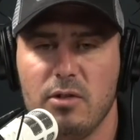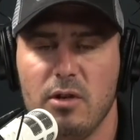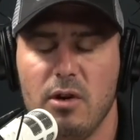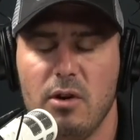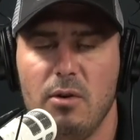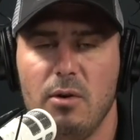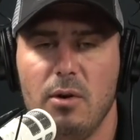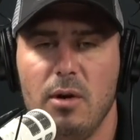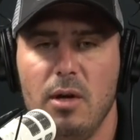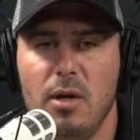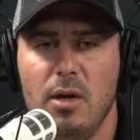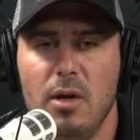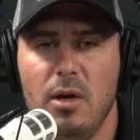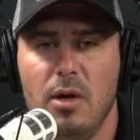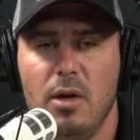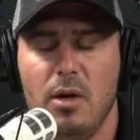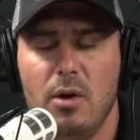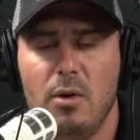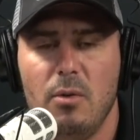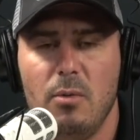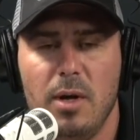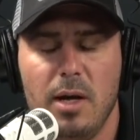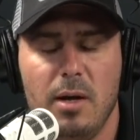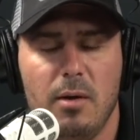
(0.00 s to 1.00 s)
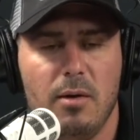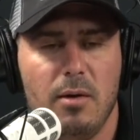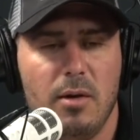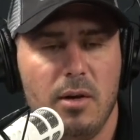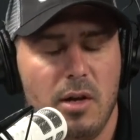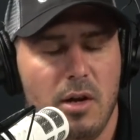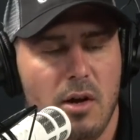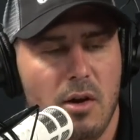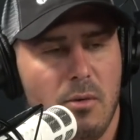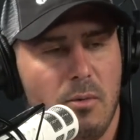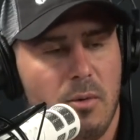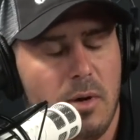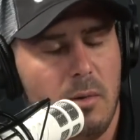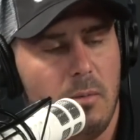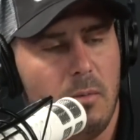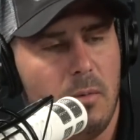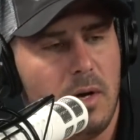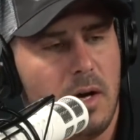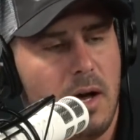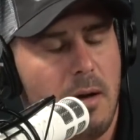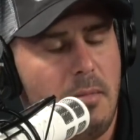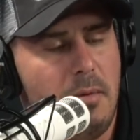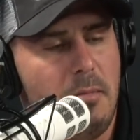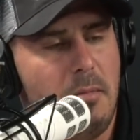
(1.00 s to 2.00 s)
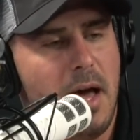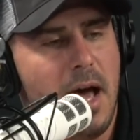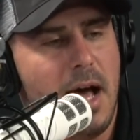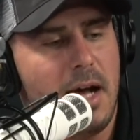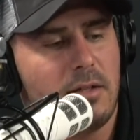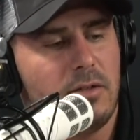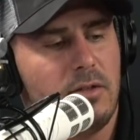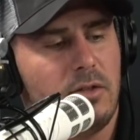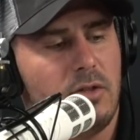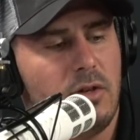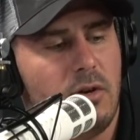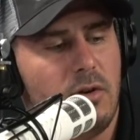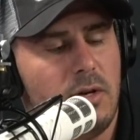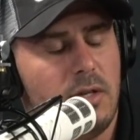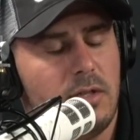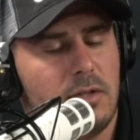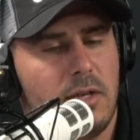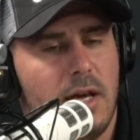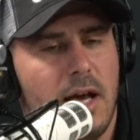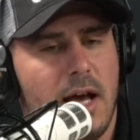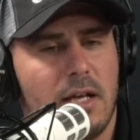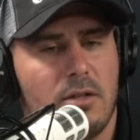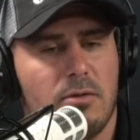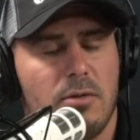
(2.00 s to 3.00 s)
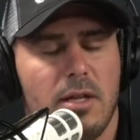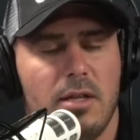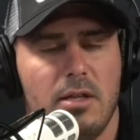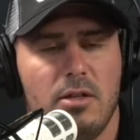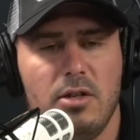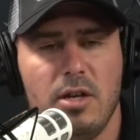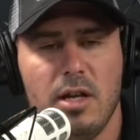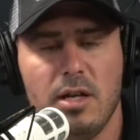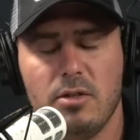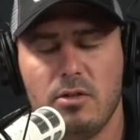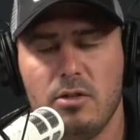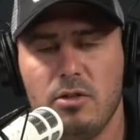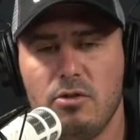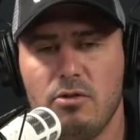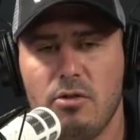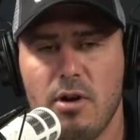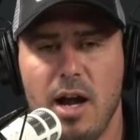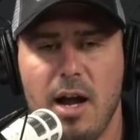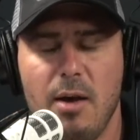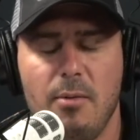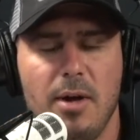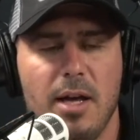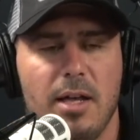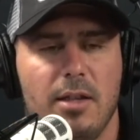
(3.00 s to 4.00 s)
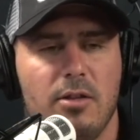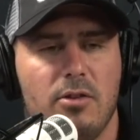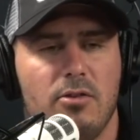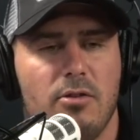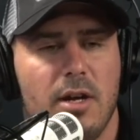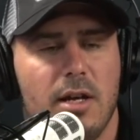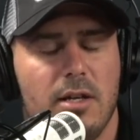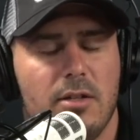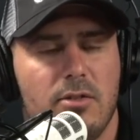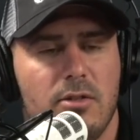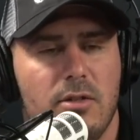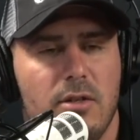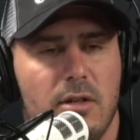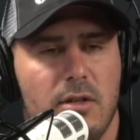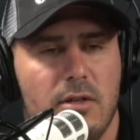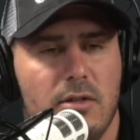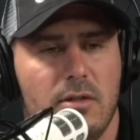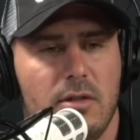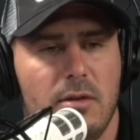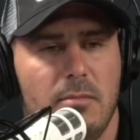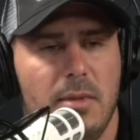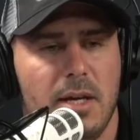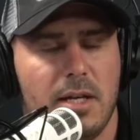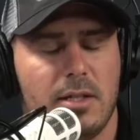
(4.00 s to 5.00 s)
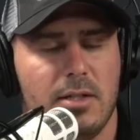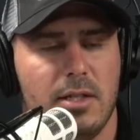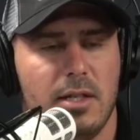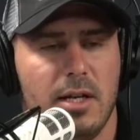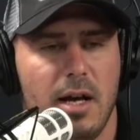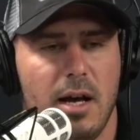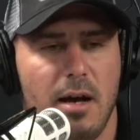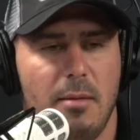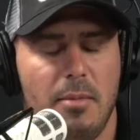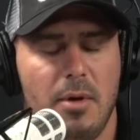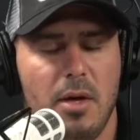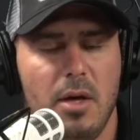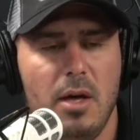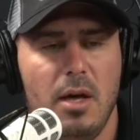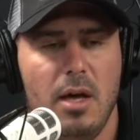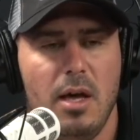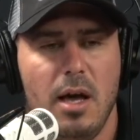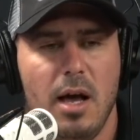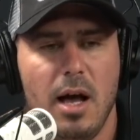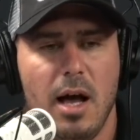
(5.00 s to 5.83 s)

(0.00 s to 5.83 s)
So we coming back to Tony's class, we had the chance to train, we had the chance to mix it up.